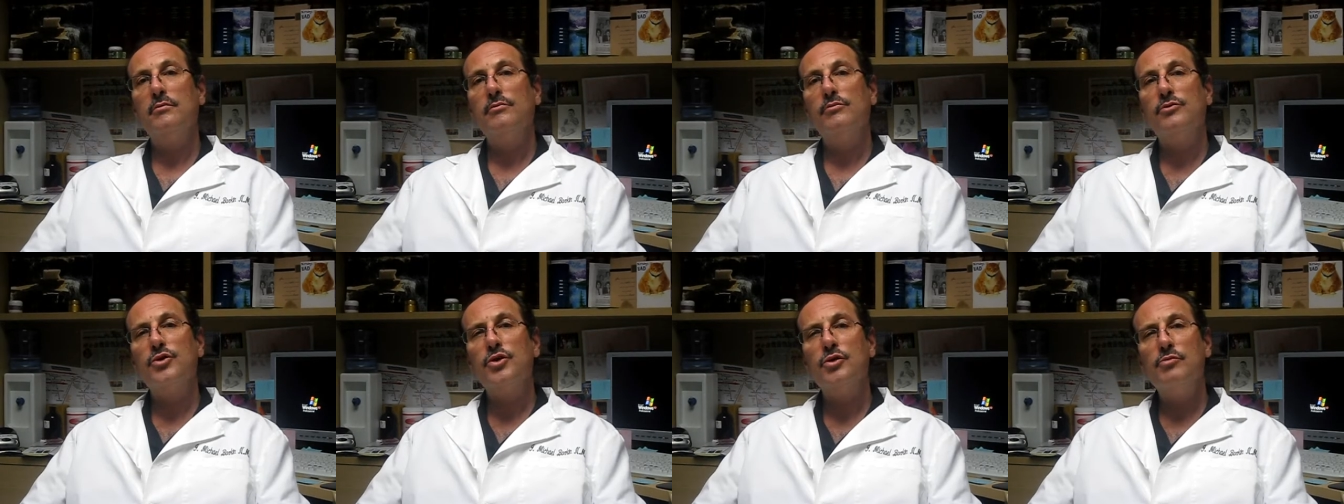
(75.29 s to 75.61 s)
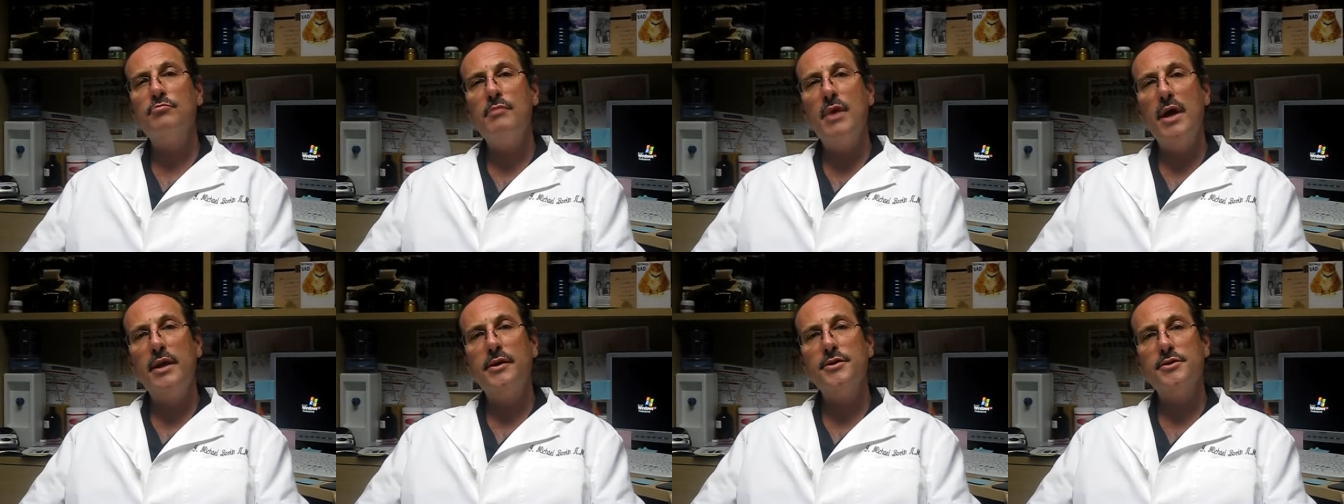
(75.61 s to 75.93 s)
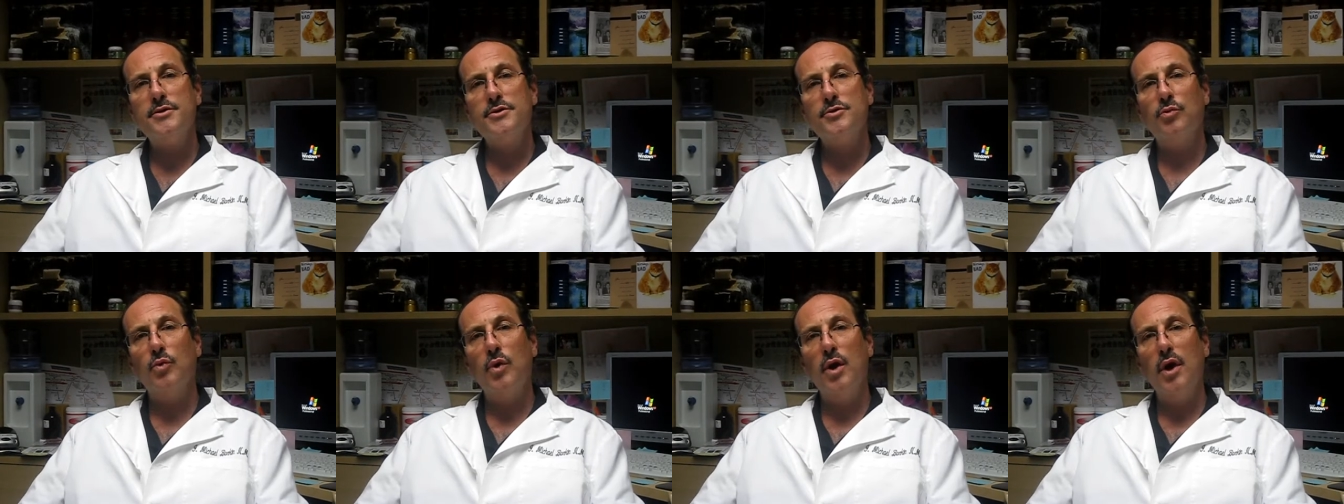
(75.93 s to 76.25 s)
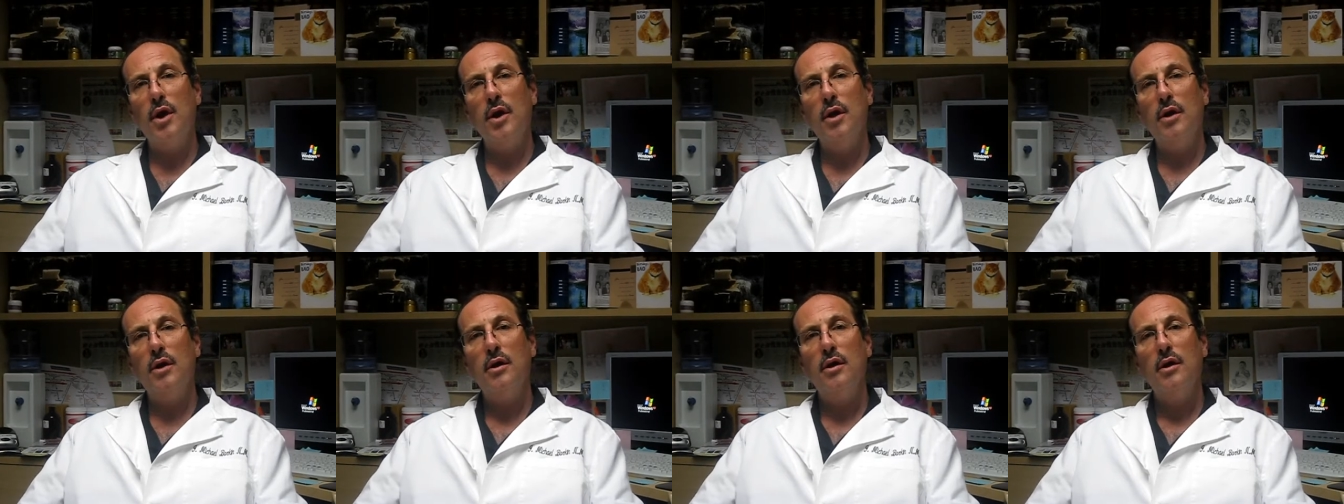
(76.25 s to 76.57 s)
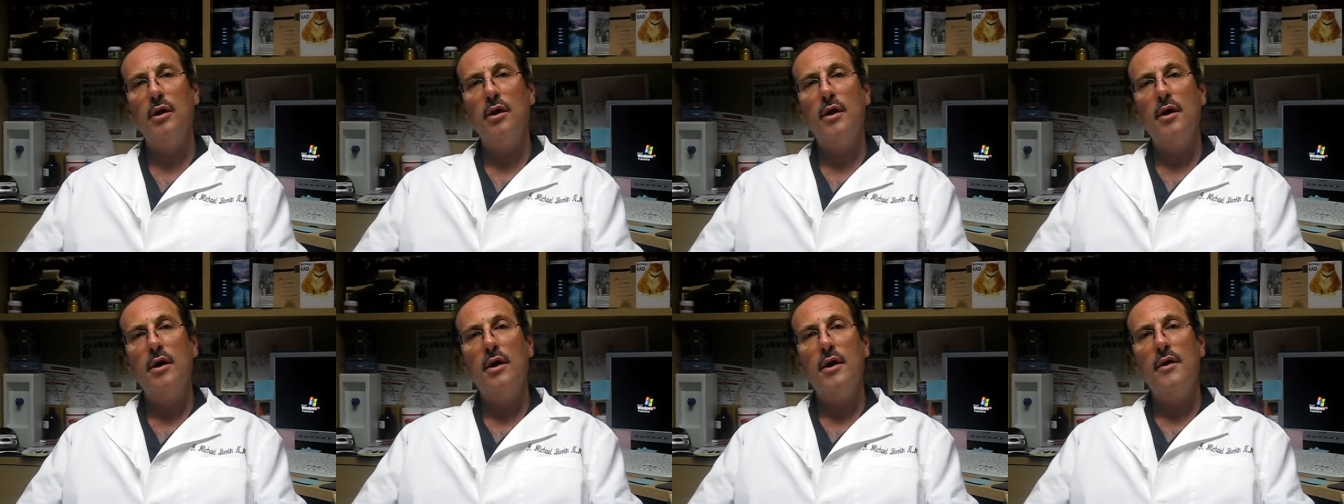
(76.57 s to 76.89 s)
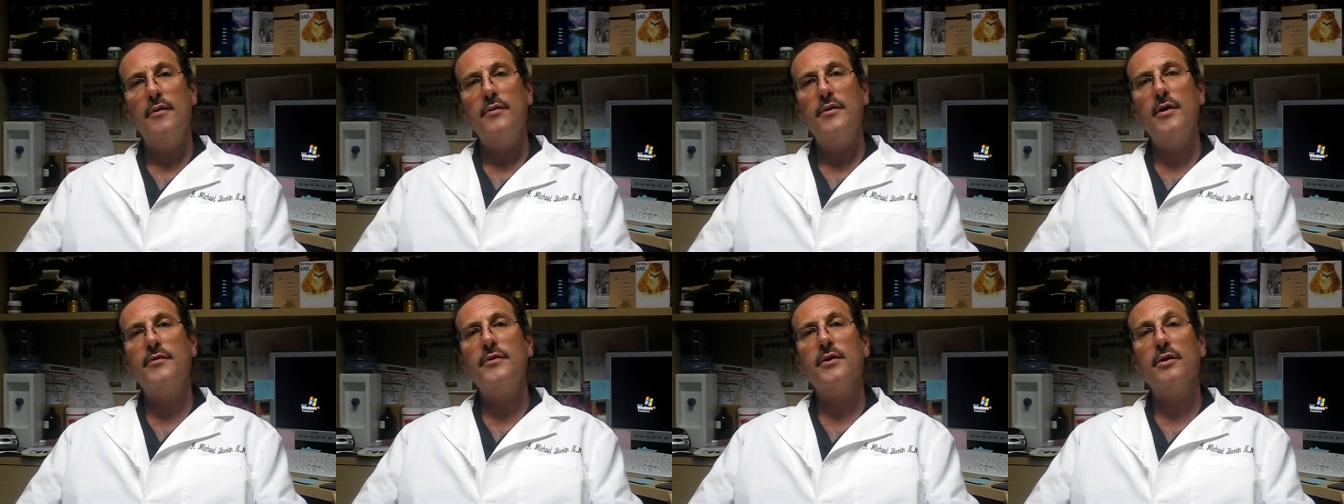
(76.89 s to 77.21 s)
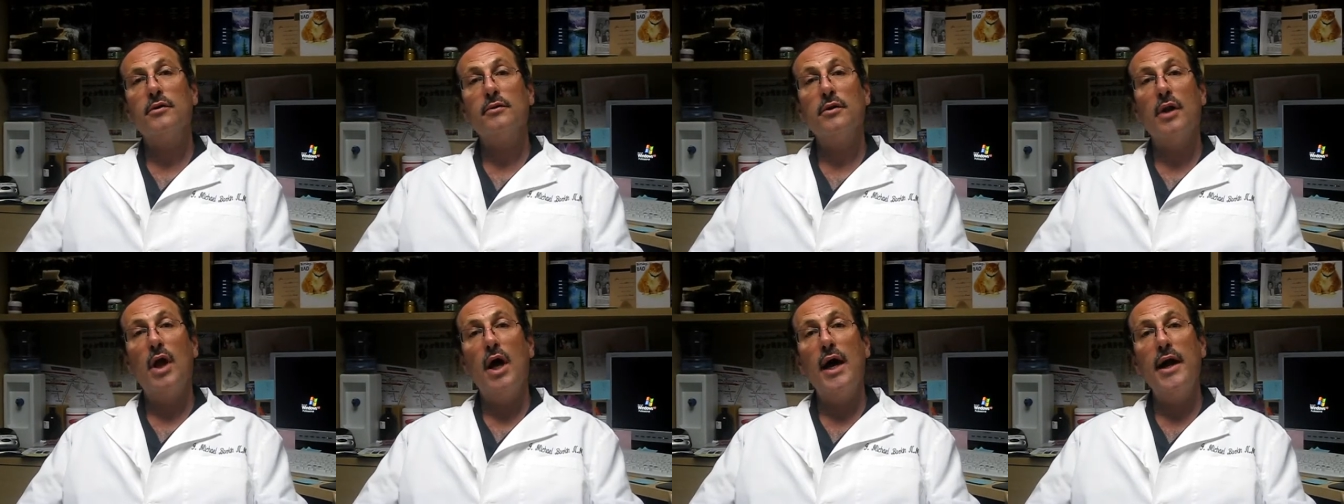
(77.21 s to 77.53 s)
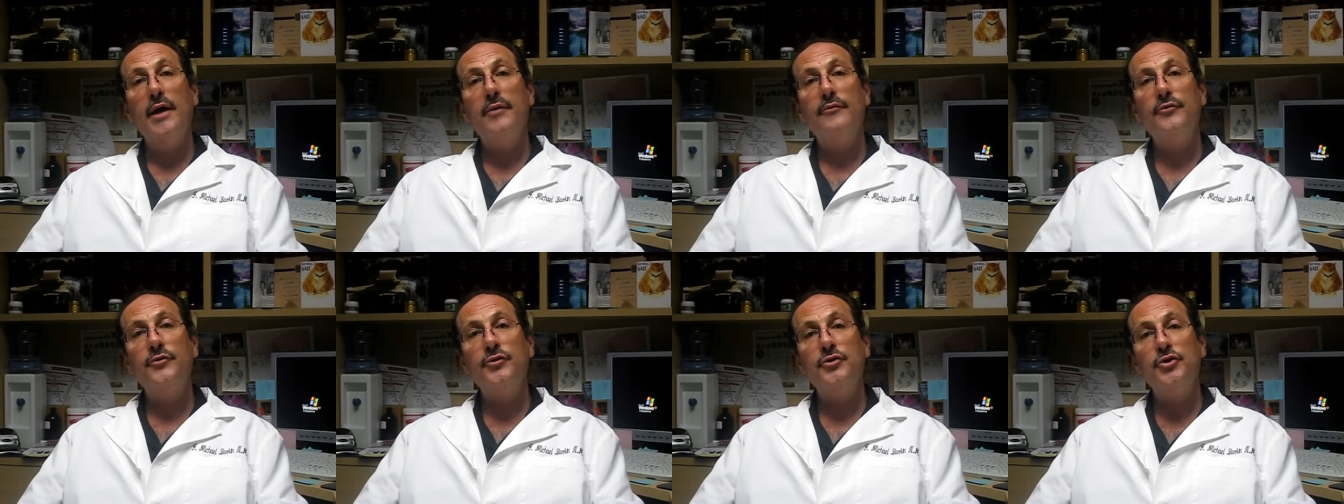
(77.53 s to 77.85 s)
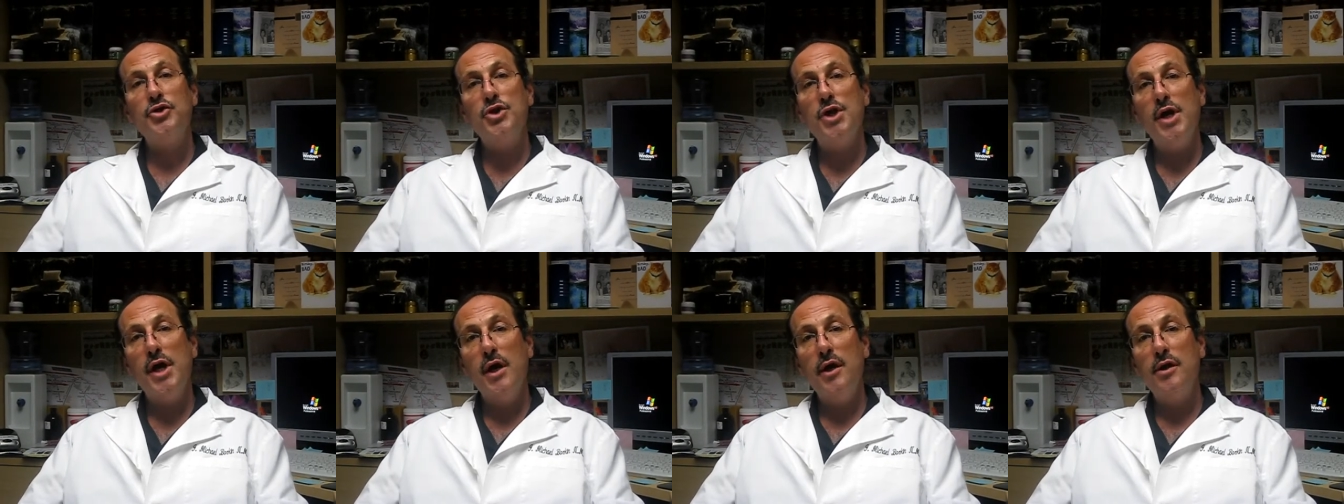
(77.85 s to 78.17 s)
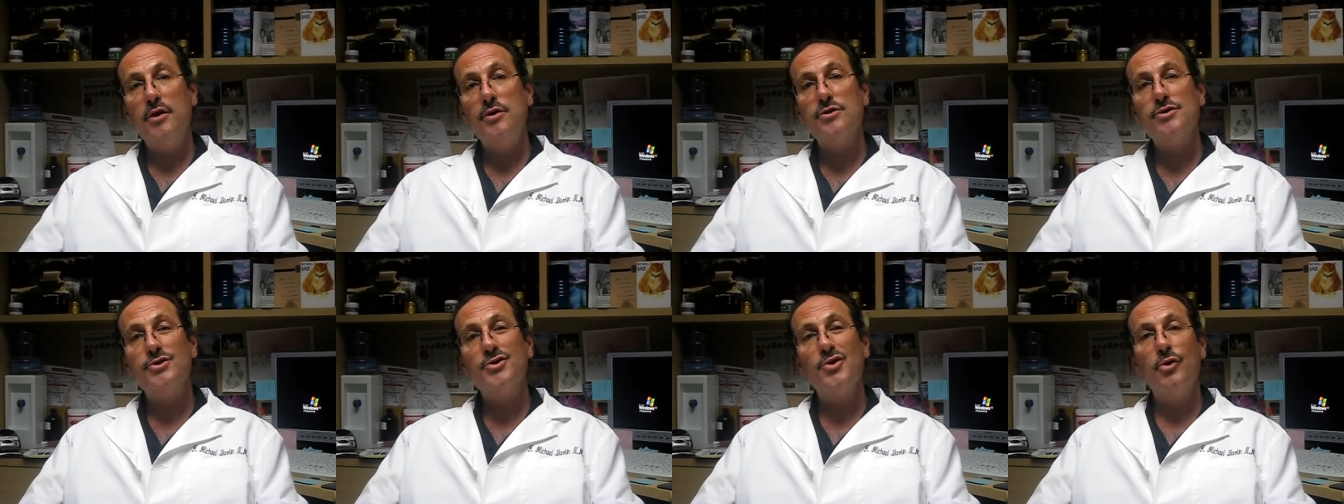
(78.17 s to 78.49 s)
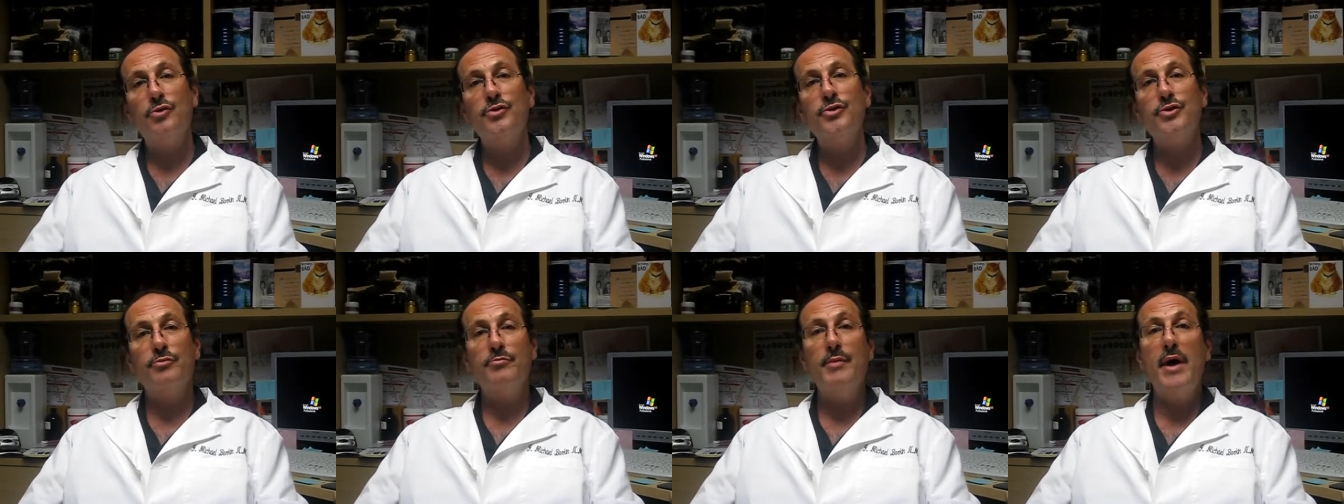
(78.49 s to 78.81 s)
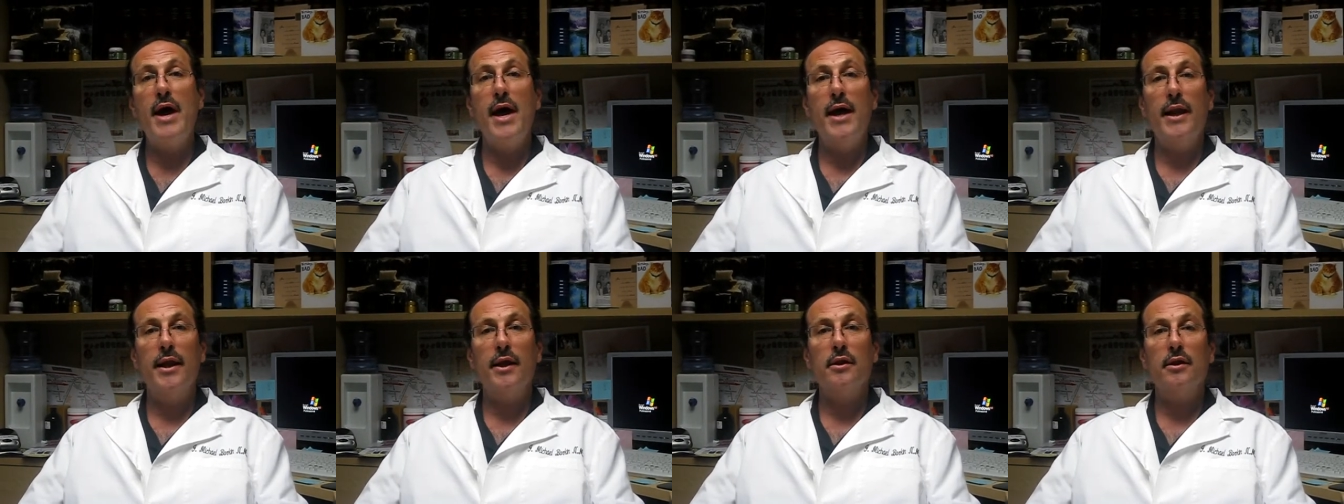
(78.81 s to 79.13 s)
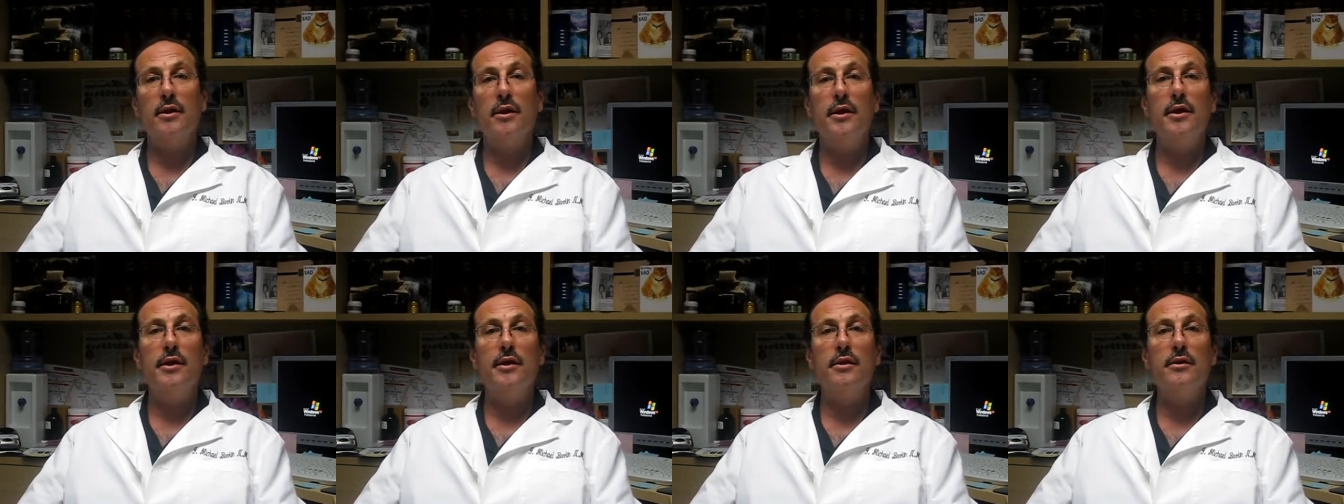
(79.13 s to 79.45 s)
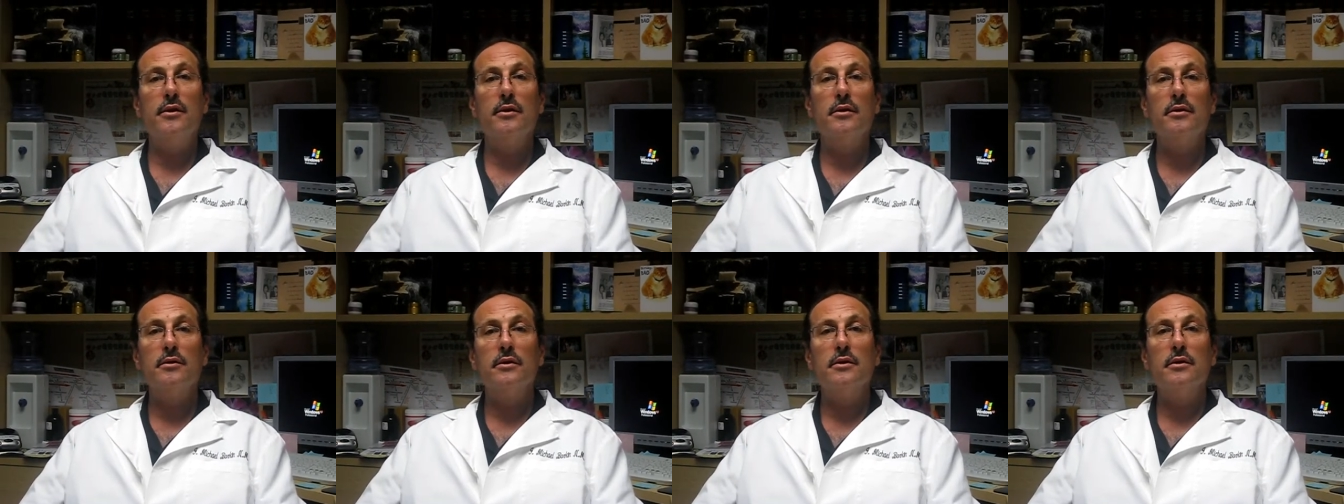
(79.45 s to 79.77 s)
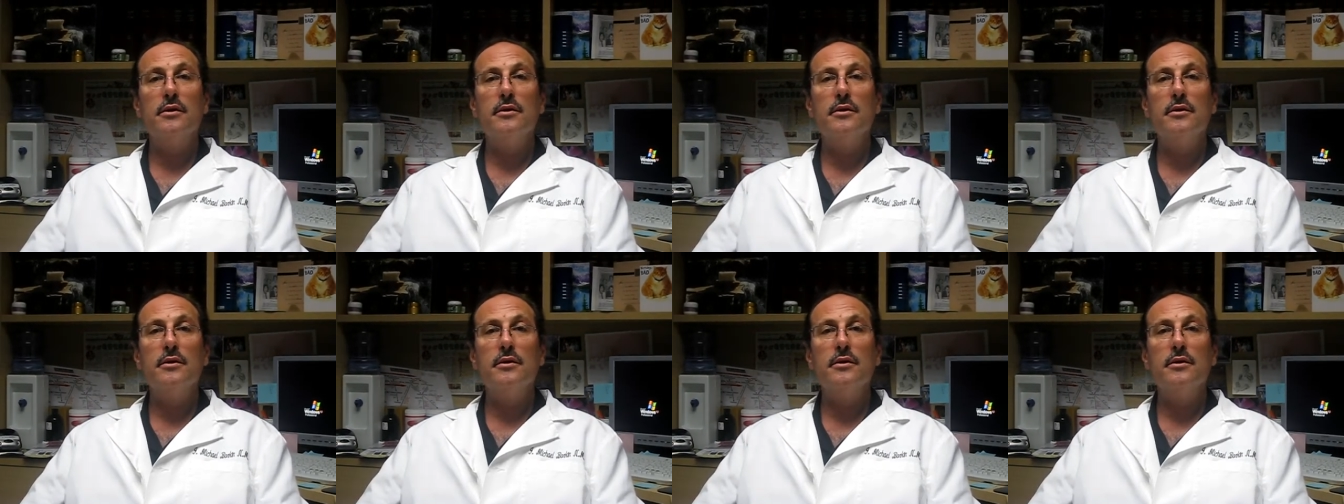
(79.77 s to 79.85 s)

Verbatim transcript: tremendous way that their lives change so dramatically, and